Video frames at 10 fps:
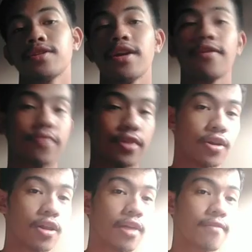good afternoon
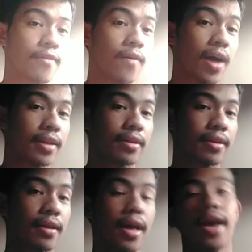all everyone,
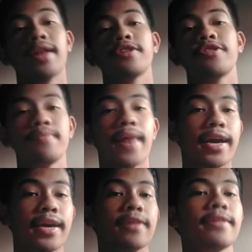and goodbye.